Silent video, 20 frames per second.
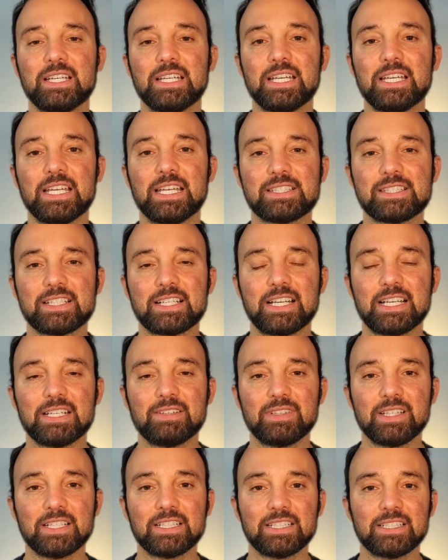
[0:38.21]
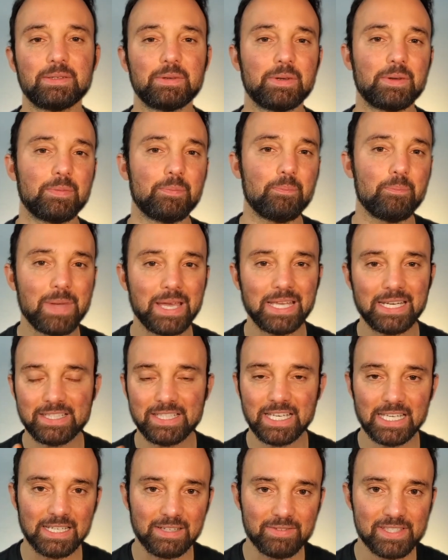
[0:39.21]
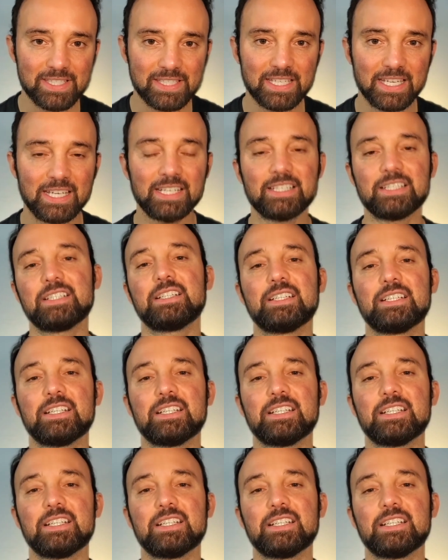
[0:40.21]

It's kind of like a meditative state.